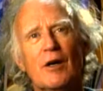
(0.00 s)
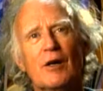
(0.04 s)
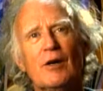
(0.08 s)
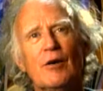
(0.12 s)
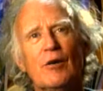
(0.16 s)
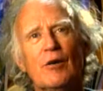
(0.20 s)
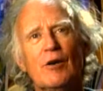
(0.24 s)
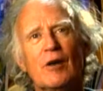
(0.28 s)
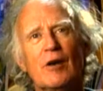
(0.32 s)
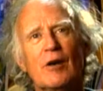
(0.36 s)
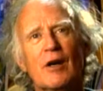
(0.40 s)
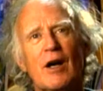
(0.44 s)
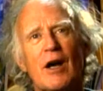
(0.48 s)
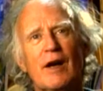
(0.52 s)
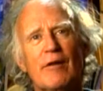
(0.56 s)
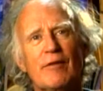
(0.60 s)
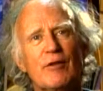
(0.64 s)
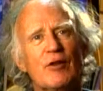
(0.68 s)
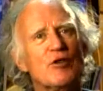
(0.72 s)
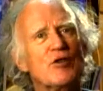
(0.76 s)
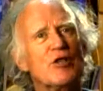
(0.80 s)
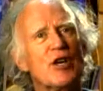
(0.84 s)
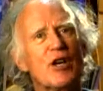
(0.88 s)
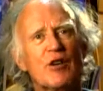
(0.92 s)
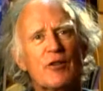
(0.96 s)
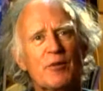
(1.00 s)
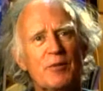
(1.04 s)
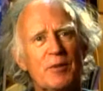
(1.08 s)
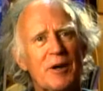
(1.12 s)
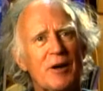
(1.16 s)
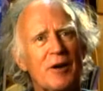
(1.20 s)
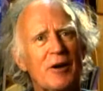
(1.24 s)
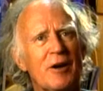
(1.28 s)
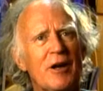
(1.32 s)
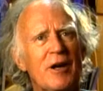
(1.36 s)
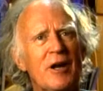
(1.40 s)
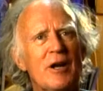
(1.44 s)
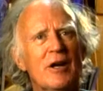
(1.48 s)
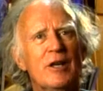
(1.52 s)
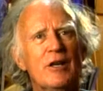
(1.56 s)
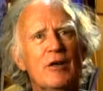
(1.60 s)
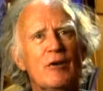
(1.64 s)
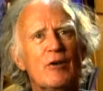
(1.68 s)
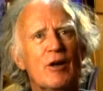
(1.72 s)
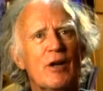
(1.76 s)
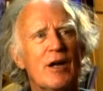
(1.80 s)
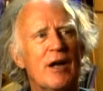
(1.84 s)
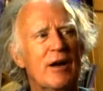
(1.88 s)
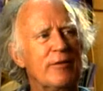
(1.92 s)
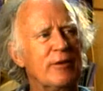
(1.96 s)
you can have your Shakespeare, you
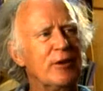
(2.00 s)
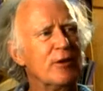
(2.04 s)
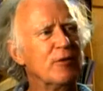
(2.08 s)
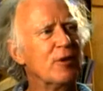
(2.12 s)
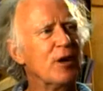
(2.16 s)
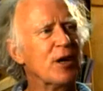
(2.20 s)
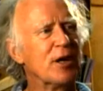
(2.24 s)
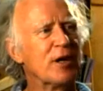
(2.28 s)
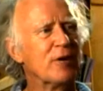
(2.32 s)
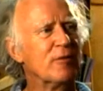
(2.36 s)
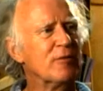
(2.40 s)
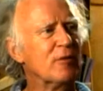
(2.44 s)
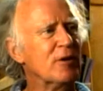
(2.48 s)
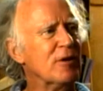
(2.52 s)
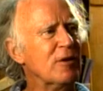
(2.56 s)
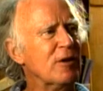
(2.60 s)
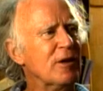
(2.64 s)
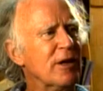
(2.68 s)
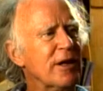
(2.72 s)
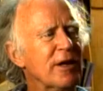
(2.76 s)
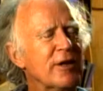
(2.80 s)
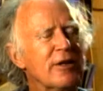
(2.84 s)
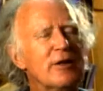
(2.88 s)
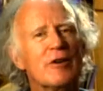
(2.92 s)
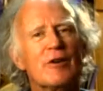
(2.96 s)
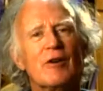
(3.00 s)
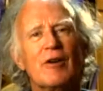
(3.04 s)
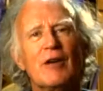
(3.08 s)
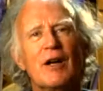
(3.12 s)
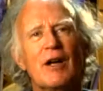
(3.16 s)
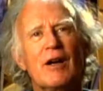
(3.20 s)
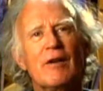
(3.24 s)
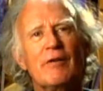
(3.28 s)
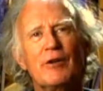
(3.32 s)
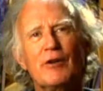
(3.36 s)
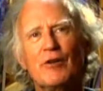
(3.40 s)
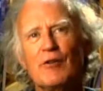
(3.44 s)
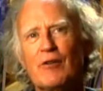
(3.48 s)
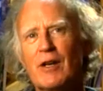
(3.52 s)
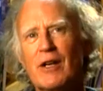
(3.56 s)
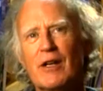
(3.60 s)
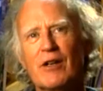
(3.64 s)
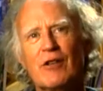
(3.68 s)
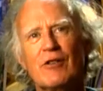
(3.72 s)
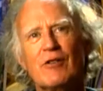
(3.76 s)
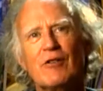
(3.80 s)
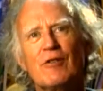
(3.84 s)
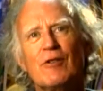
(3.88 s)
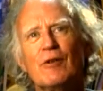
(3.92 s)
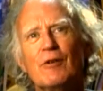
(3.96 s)
can have your rock and roll, and you can have your
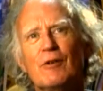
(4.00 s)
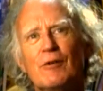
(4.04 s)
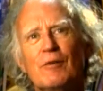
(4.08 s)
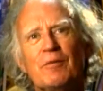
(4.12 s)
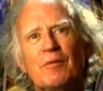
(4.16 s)
drinks too.